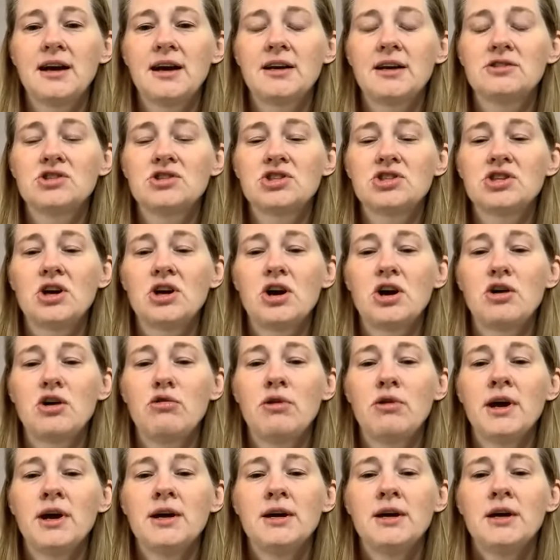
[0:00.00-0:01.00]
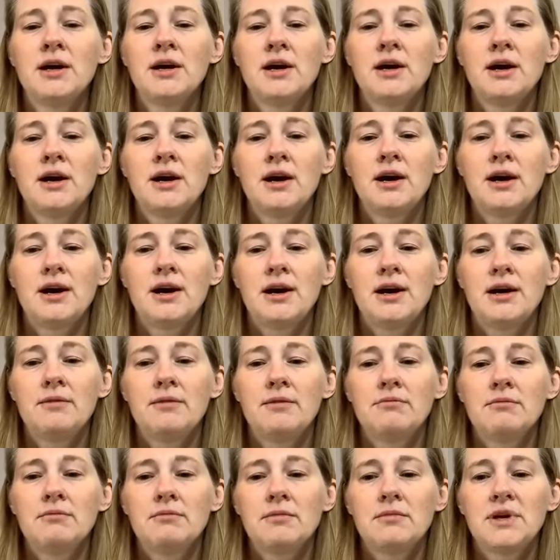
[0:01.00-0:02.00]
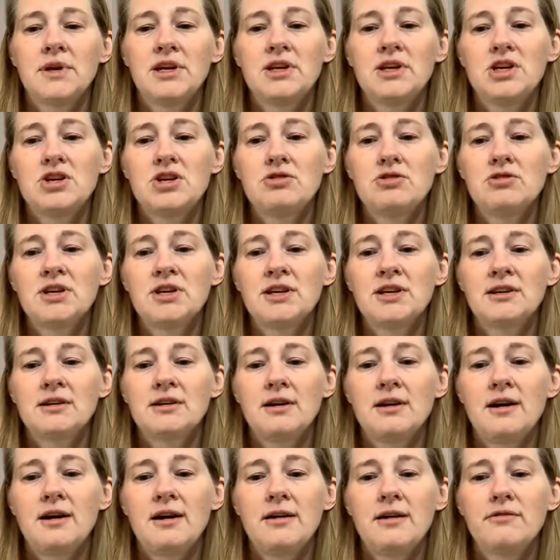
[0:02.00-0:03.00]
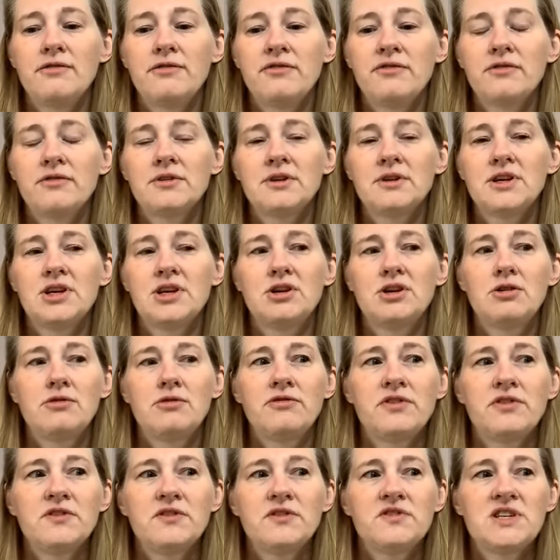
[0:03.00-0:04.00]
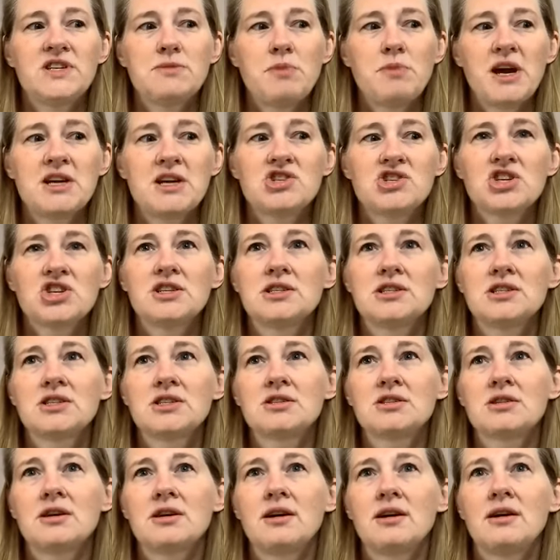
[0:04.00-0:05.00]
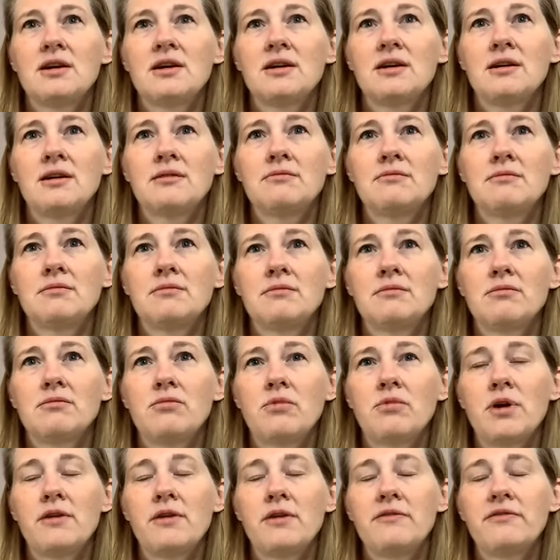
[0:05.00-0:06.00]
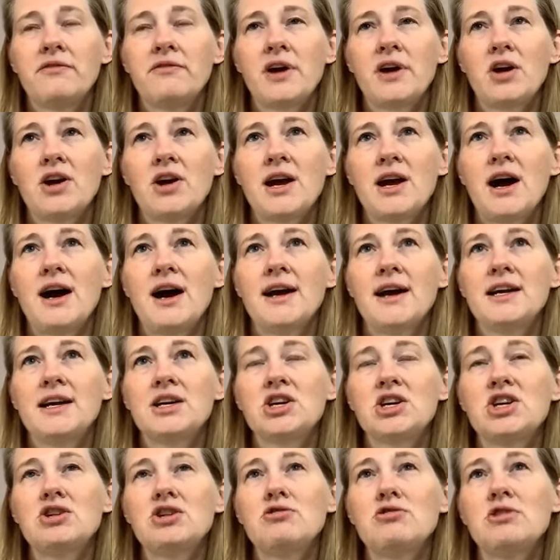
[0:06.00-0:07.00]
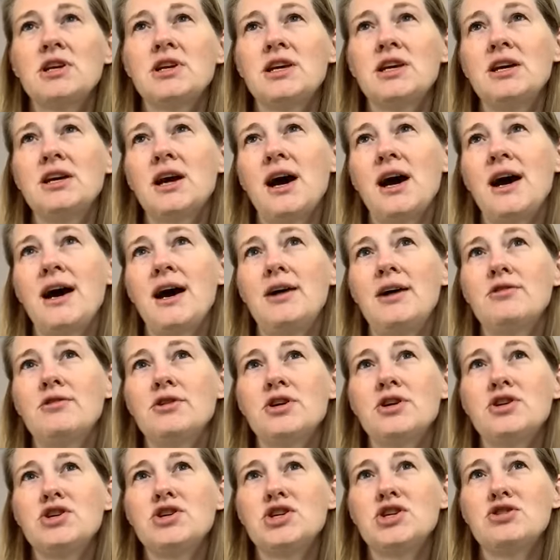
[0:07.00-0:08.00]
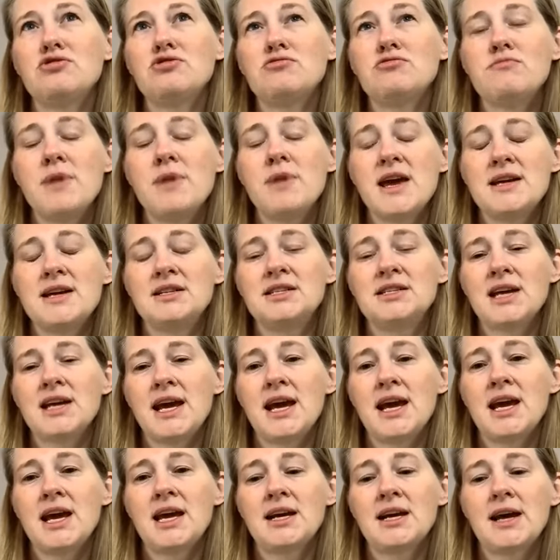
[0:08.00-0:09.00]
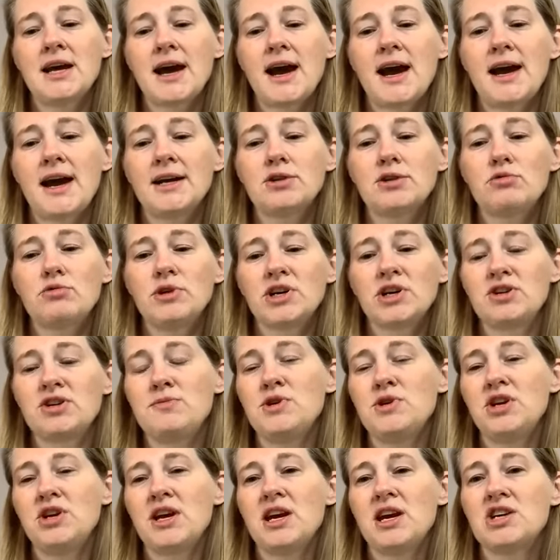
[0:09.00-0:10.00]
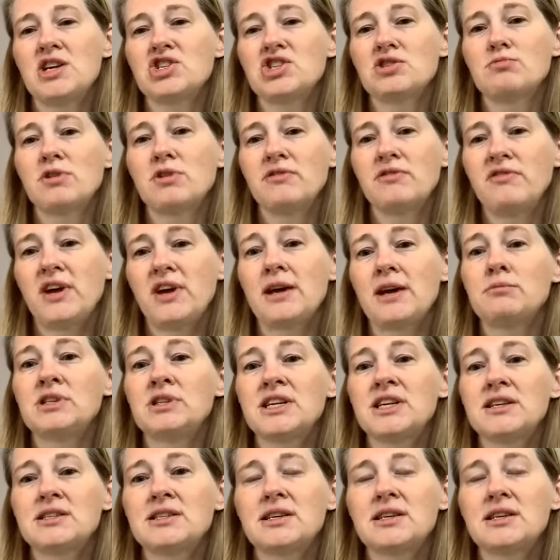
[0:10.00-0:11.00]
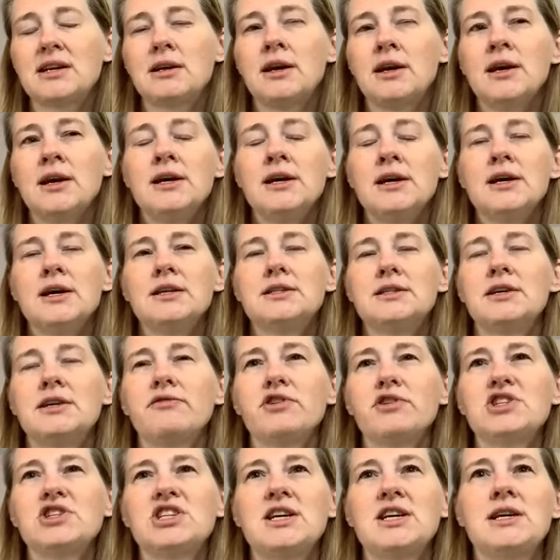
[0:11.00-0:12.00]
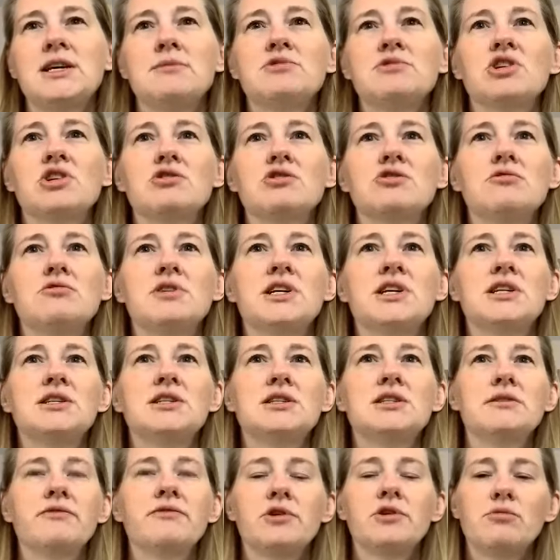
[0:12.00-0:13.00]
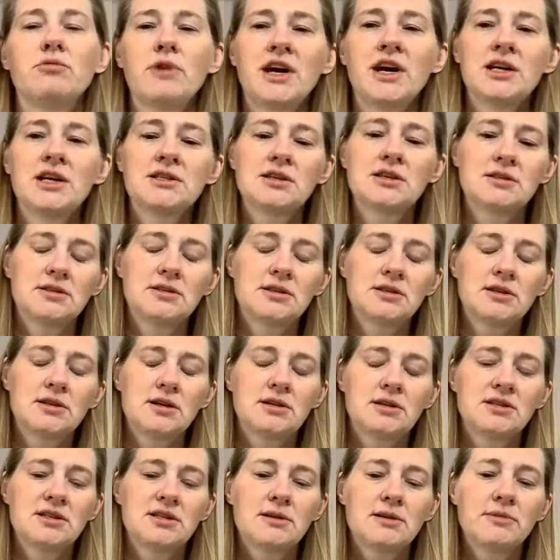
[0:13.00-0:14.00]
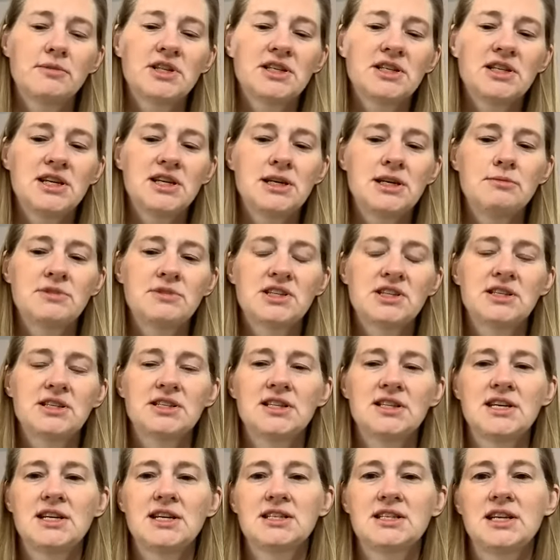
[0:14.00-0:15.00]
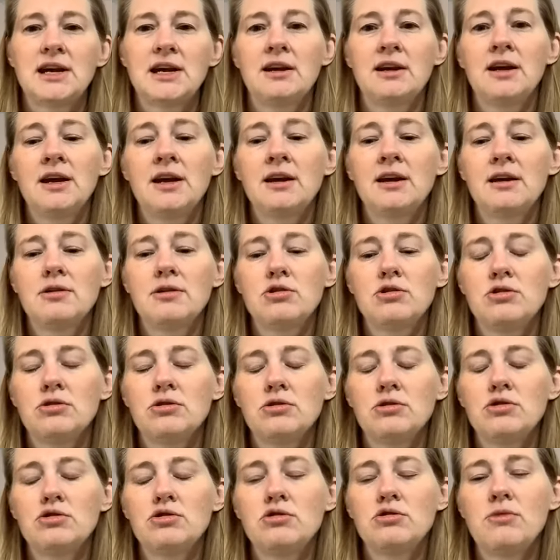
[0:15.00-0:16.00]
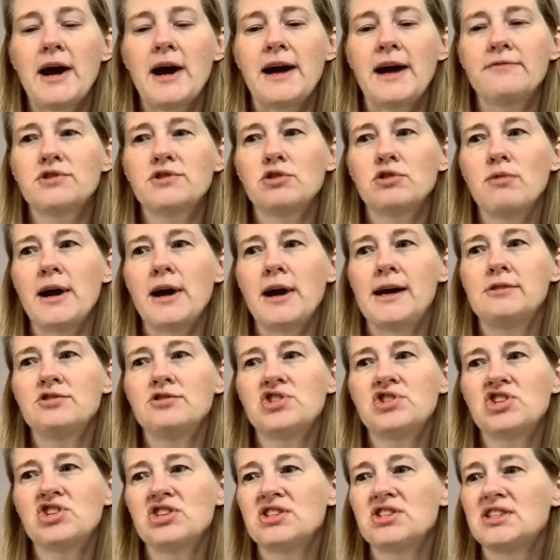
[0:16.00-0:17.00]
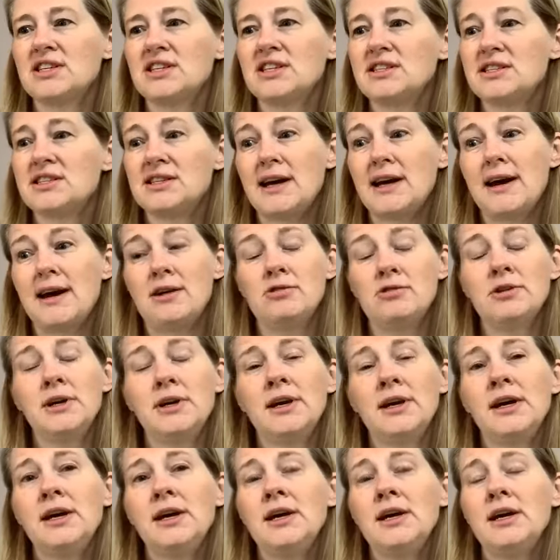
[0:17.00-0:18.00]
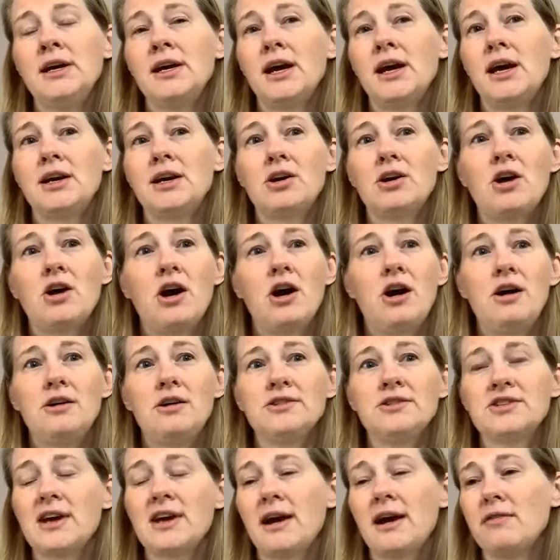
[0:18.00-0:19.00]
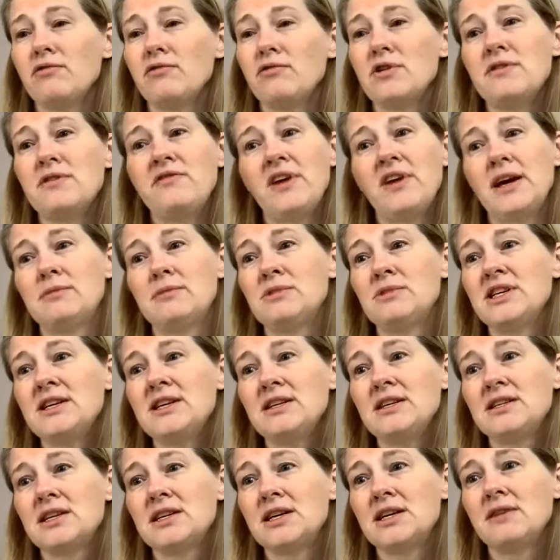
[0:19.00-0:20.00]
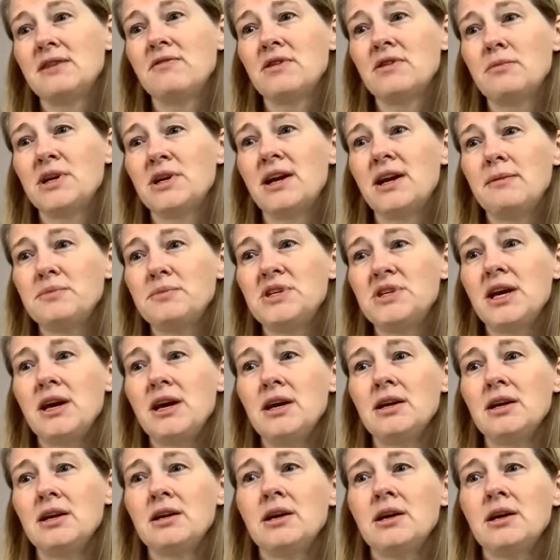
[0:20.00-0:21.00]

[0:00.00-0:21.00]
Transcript: And so in a unit of 50 patients of very high acuity, how do you maintain adequate communication with families? And different teams are doing it in different ways. On some of the teams, it's the attending who after rounds just sits down and calls every family to give them an update.